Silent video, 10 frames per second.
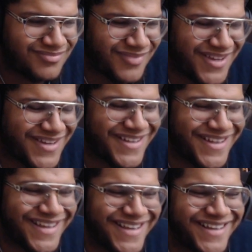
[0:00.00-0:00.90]
Oh
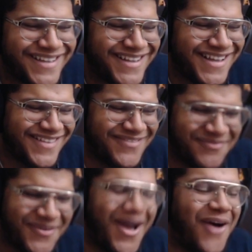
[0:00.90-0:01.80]
yeah.
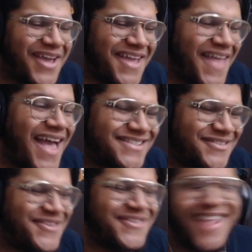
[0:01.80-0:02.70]
But okay, that's
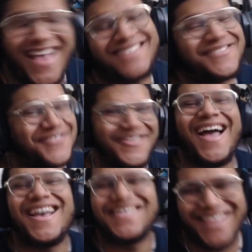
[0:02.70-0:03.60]
when you guys
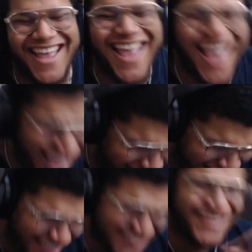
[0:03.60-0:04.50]

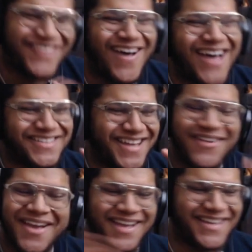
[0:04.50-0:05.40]
start wilding
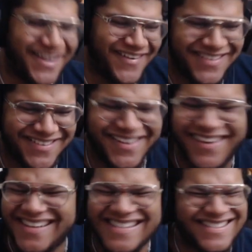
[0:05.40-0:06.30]
out. Character
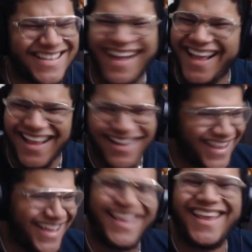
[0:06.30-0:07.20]
loss, huh? Oh,
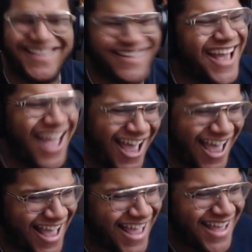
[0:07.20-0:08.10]
no, I can't do
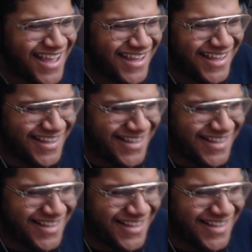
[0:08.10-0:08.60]
that.